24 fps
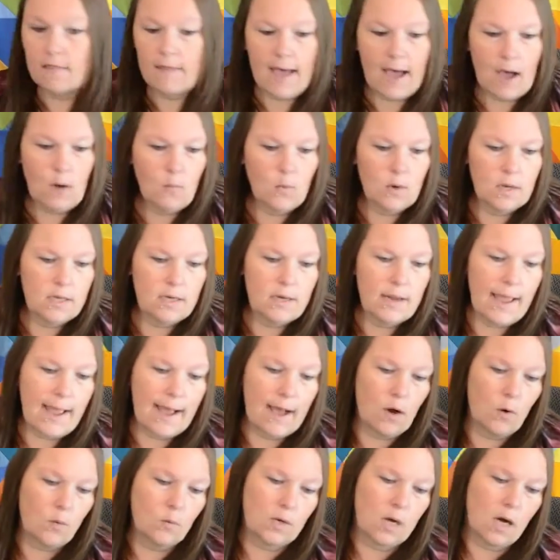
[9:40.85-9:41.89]
that one
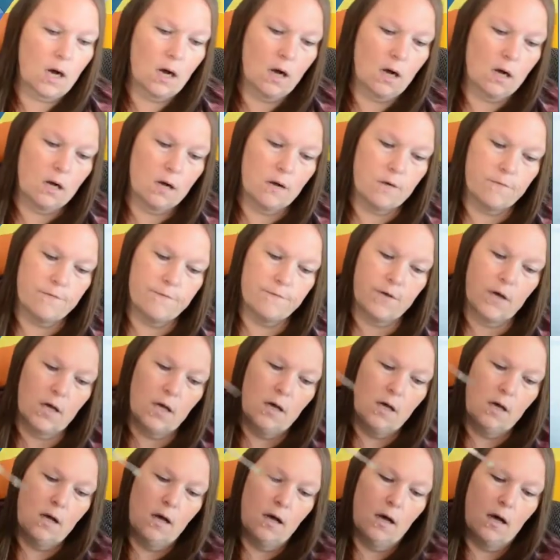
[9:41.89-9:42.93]
out of
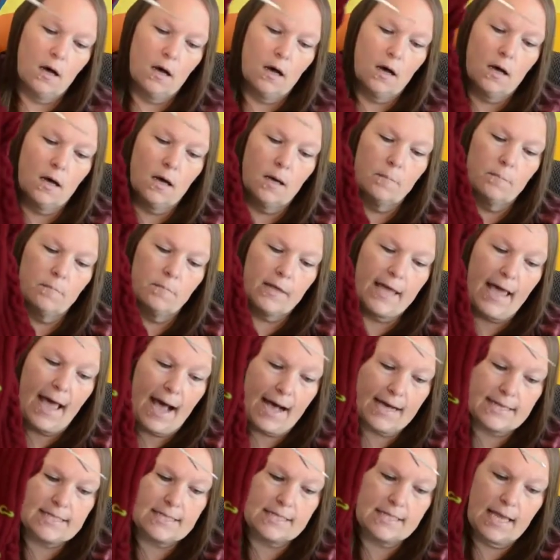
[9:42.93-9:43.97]

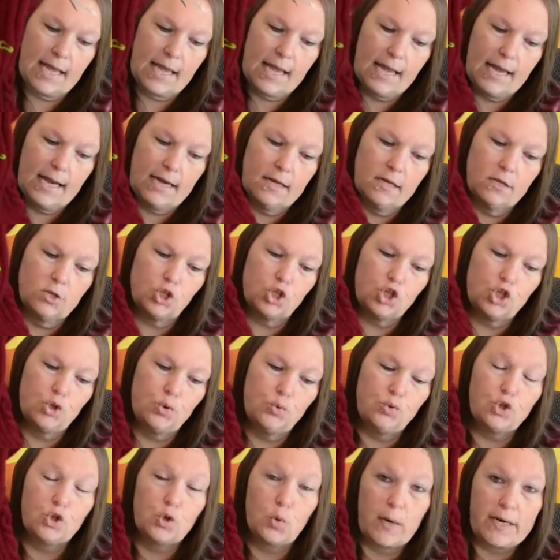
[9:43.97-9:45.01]
Cascade
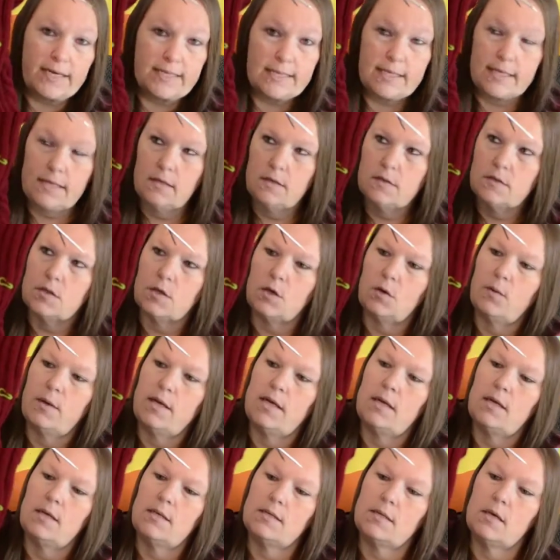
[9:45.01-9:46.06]
220, so
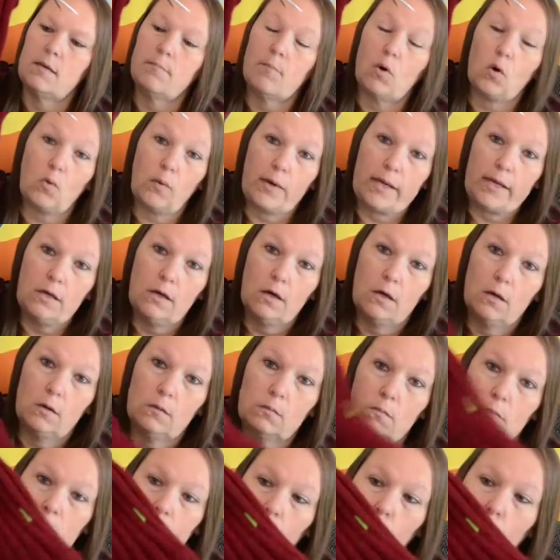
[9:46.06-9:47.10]
it is a
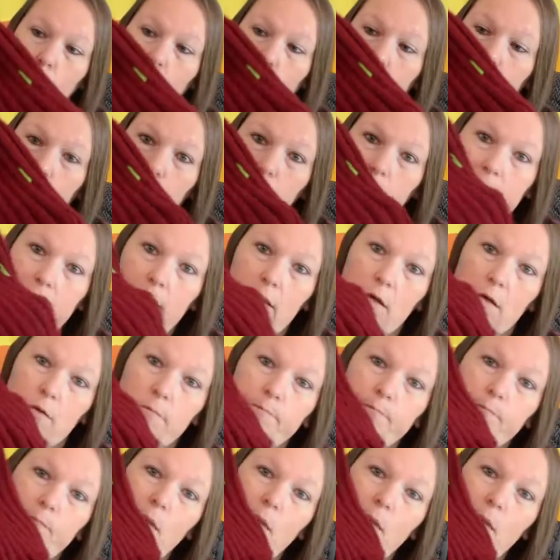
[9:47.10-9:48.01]
wool merino,